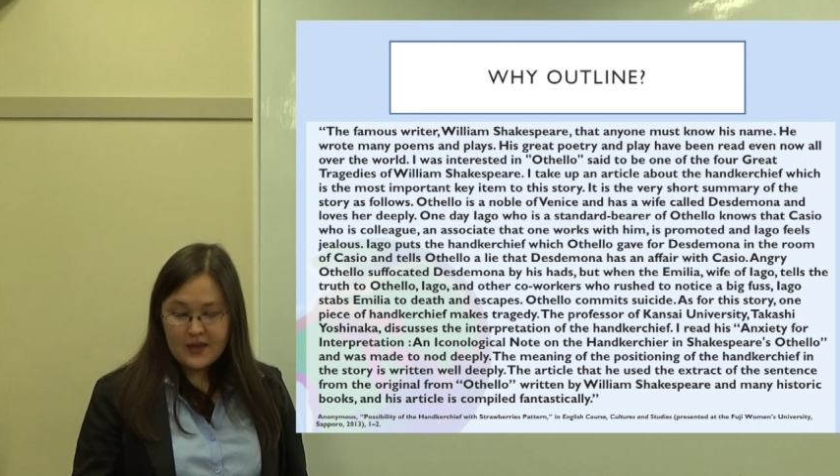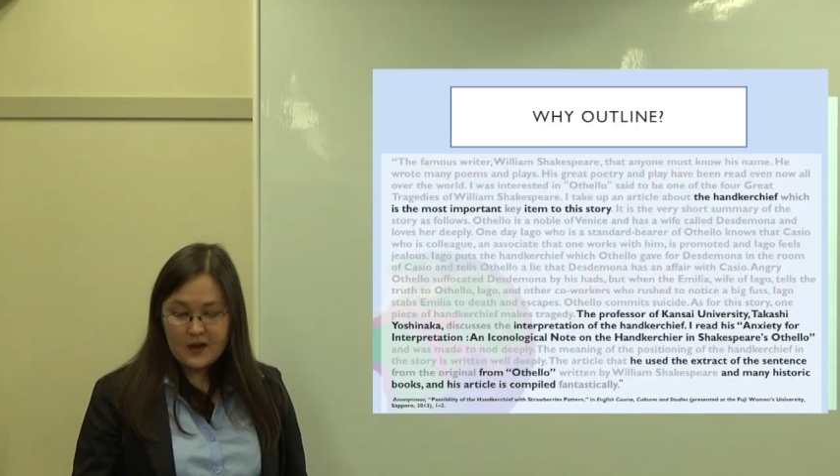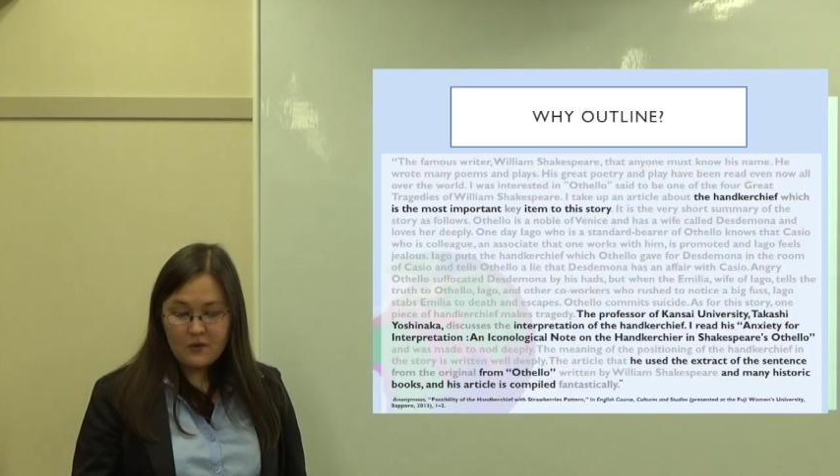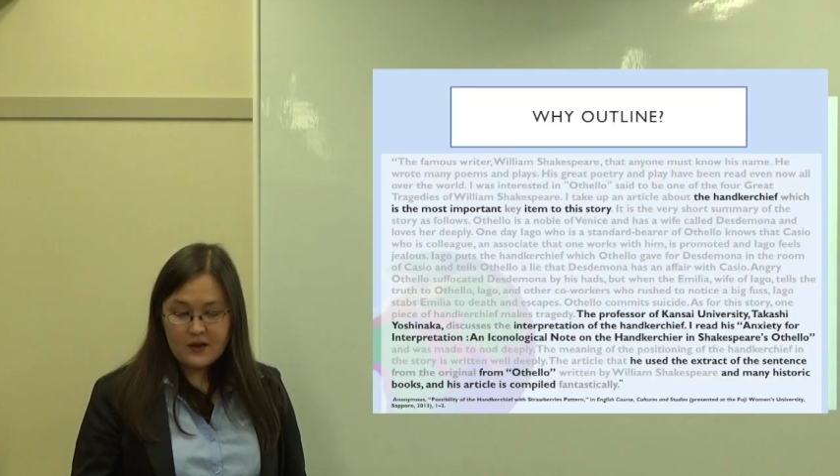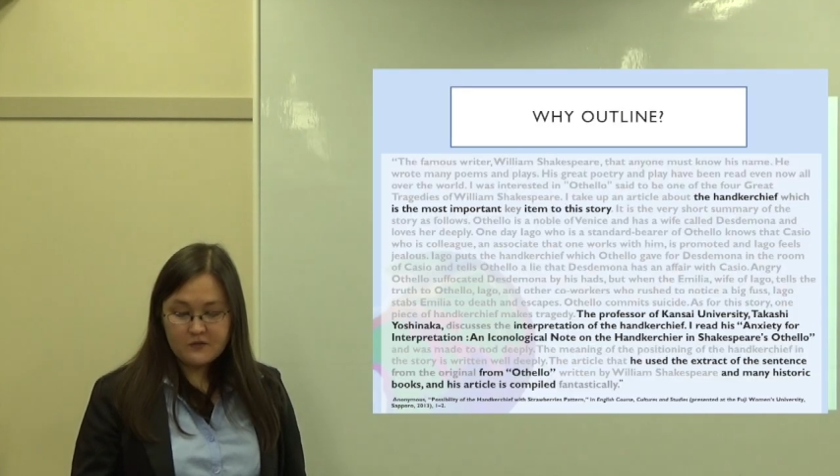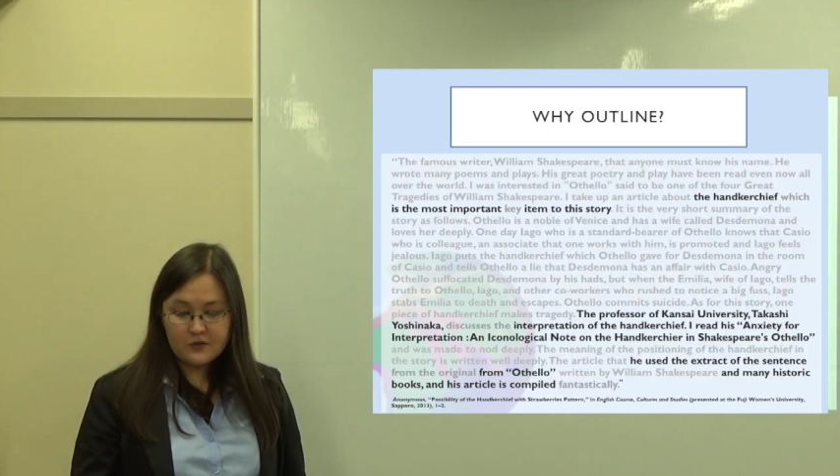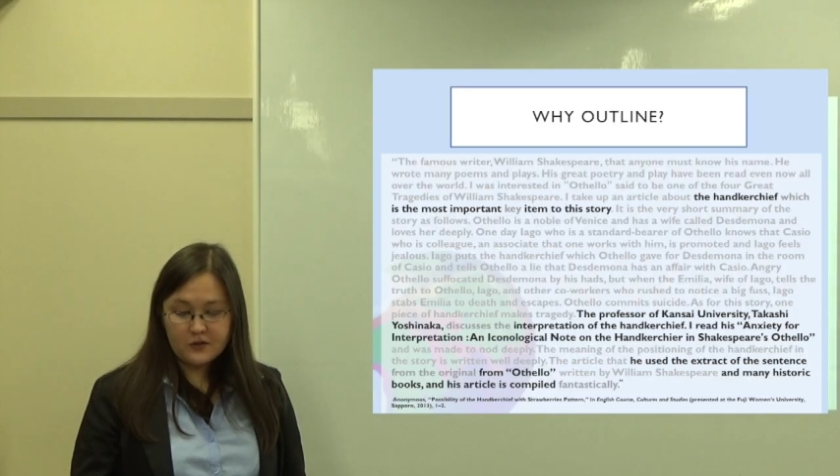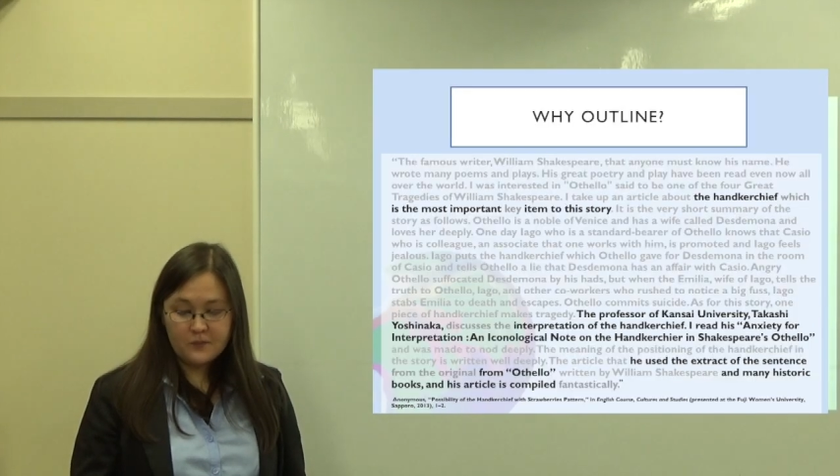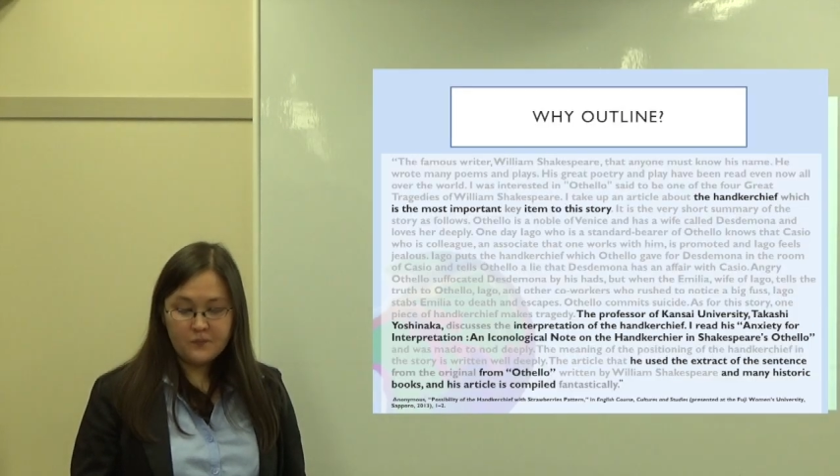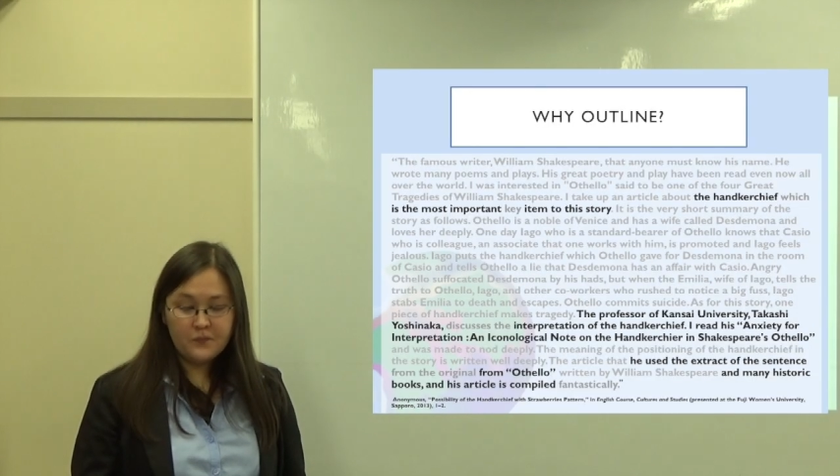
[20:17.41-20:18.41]

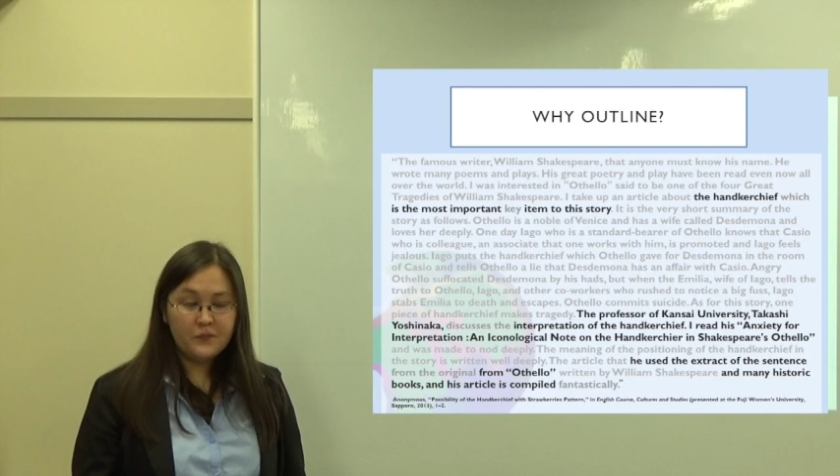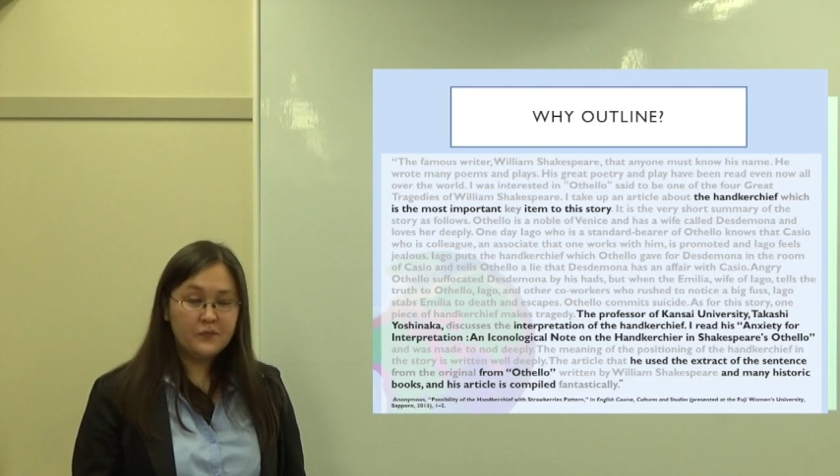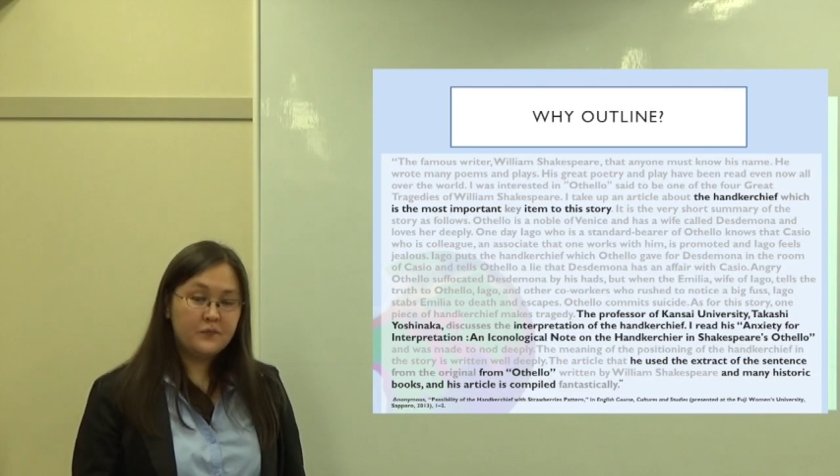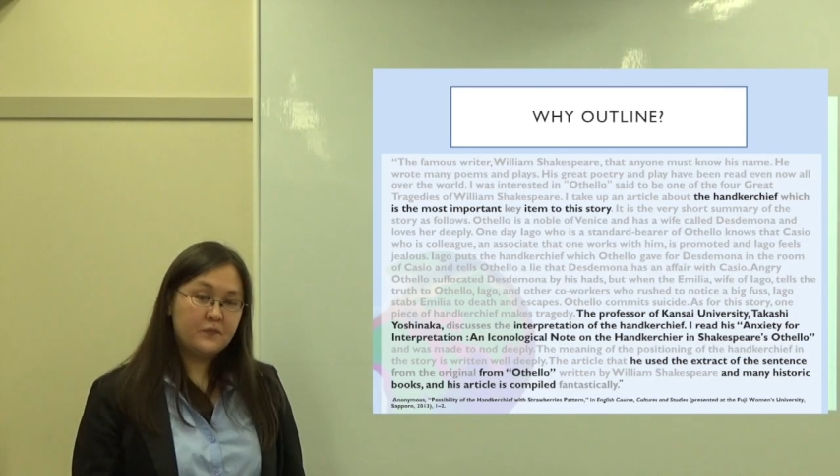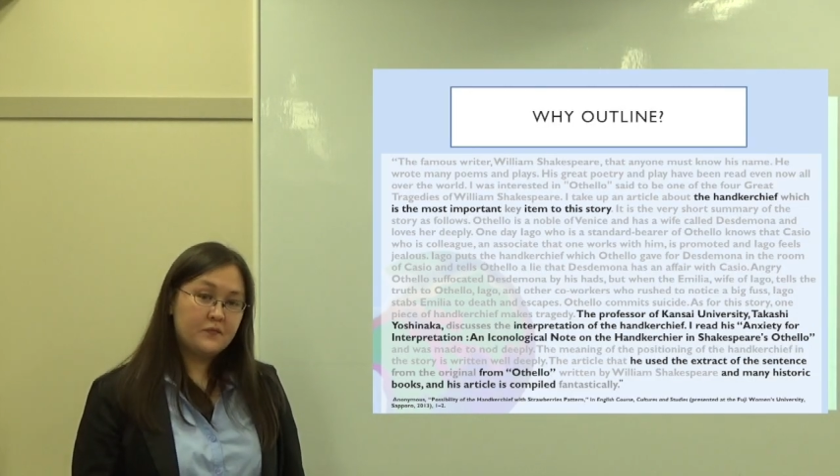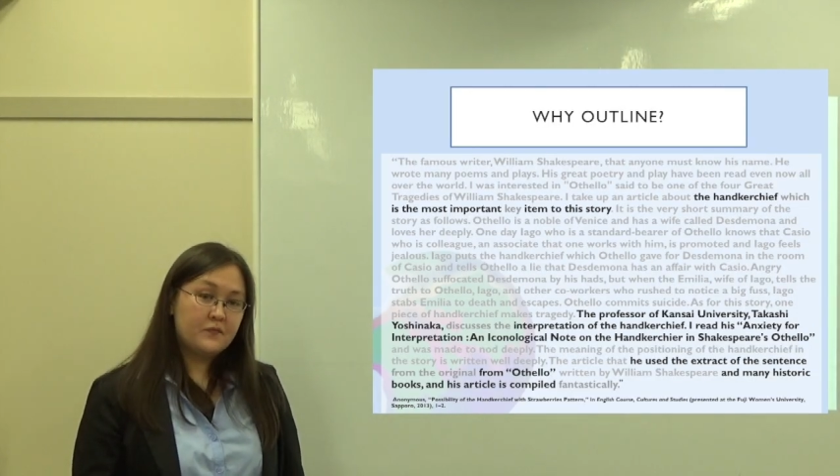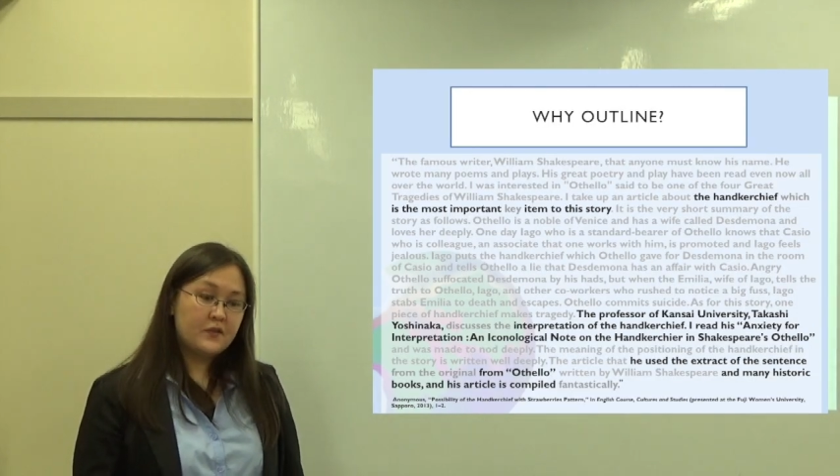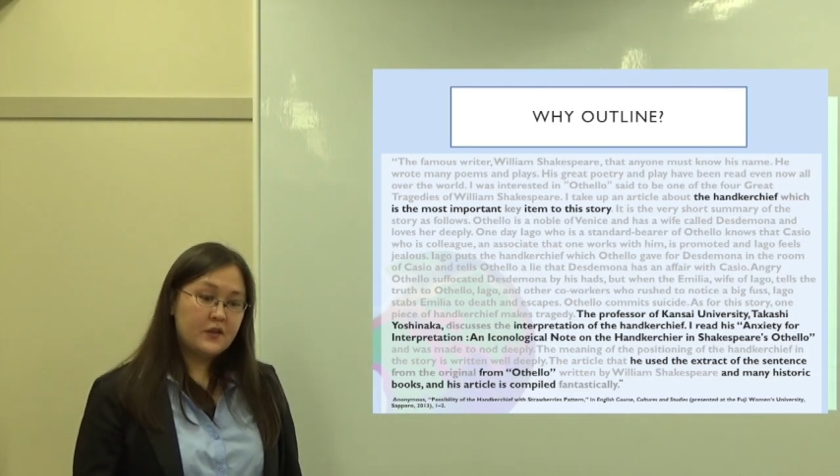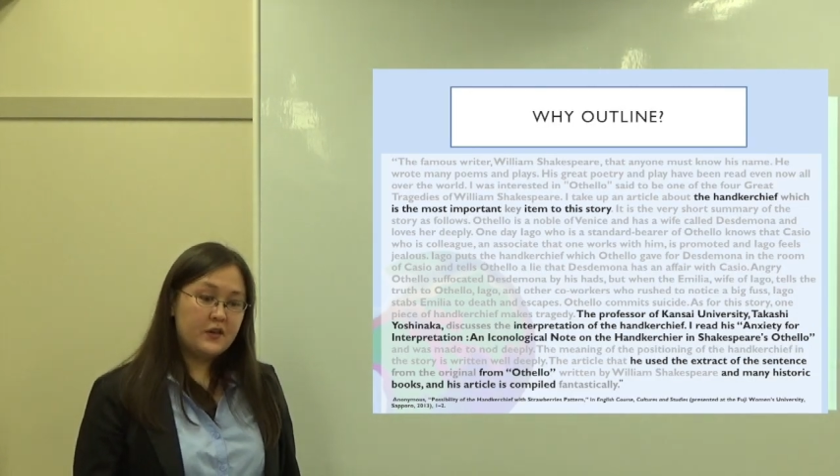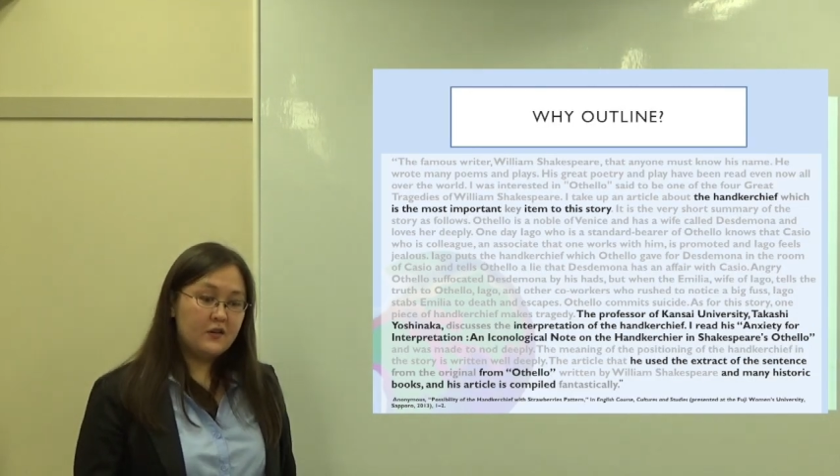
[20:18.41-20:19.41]
However,
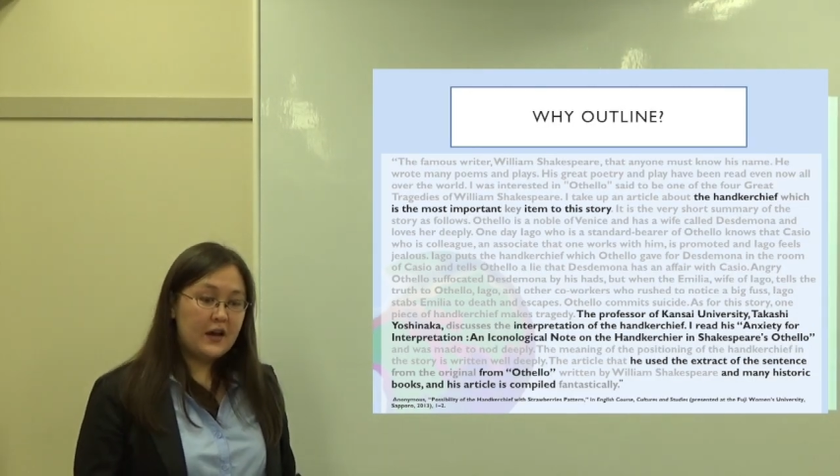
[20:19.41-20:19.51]
here